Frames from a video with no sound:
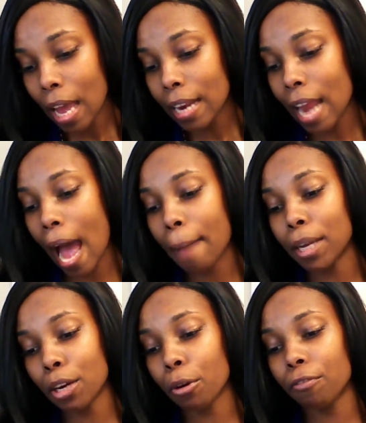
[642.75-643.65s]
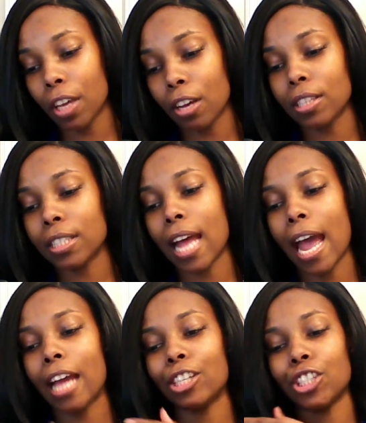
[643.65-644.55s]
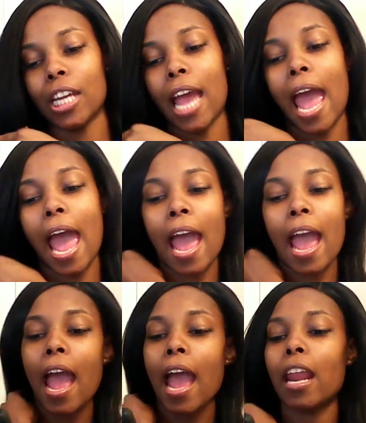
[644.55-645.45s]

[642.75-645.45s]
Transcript: Now, Amina reveals that she had